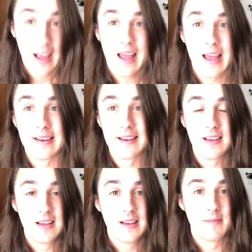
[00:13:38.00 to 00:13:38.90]
and
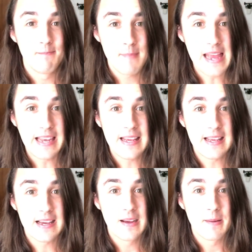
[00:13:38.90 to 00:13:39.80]

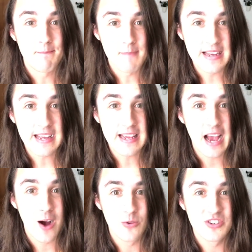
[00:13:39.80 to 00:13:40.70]
many, many
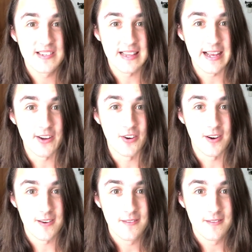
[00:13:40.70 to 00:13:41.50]
hours later,